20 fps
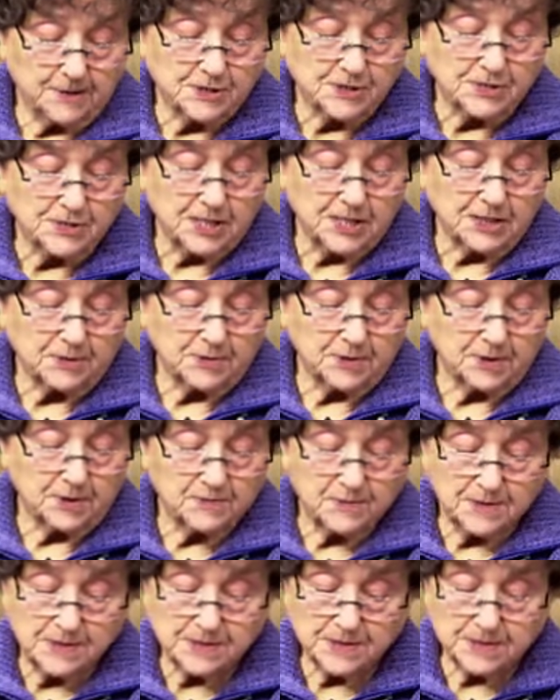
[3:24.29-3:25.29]
In the
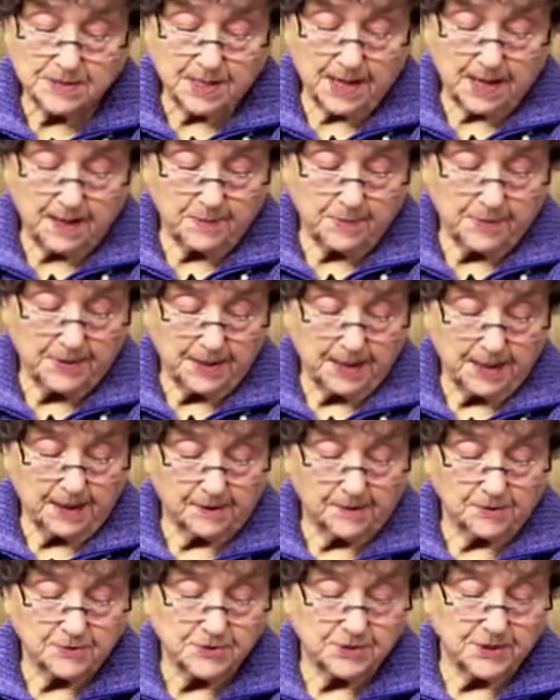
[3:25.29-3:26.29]
secret of his
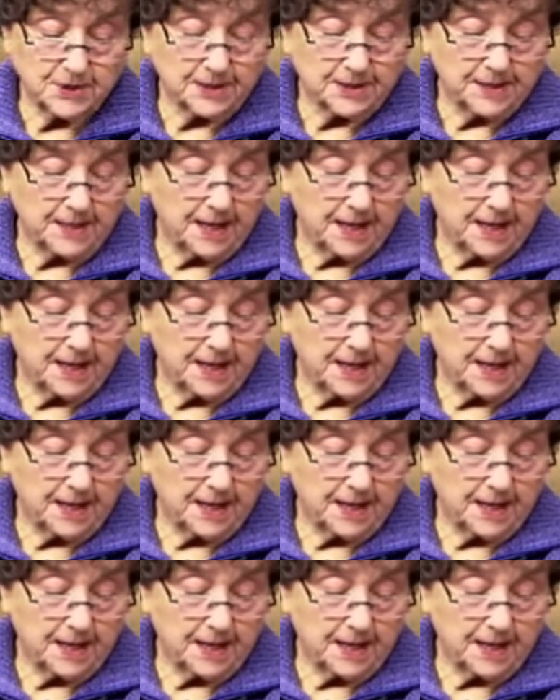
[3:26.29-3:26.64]
tabernacle